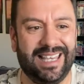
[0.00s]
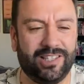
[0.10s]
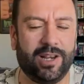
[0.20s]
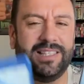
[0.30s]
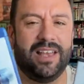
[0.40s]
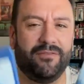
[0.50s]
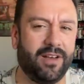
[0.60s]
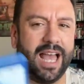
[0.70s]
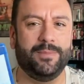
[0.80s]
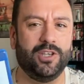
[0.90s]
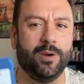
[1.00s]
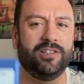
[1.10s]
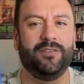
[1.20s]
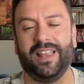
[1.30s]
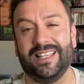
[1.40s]
So it has that vibe to it. So
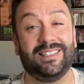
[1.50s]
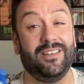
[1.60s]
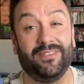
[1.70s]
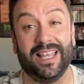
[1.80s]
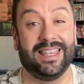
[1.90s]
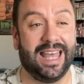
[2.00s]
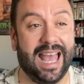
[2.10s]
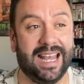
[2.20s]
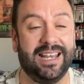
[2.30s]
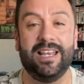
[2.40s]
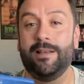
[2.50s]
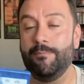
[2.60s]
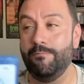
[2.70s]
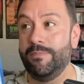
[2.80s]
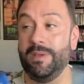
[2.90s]
if you like stuff like that,
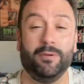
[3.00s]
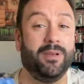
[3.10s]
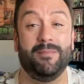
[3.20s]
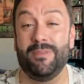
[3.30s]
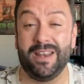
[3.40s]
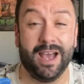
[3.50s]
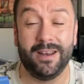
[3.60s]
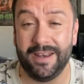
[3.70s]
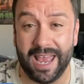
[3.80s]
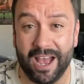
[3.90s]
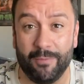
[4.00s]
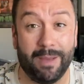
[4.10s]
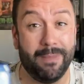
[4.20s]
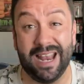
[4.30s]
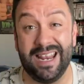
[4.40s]
people get been hunted down by
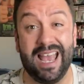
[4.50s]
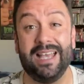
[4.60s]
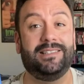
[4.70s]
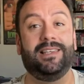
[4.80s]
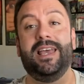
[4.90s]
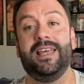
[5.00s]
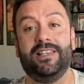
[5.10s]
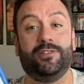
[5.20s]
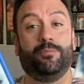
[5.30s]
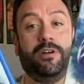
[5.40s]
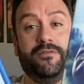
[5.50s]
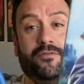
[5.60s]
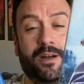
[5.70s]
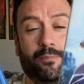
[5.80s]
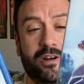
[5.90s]
maniacs, this is pretty
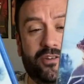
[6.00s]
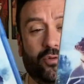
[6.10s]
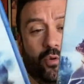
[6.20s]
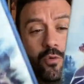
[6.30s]
fun. Pretty cool,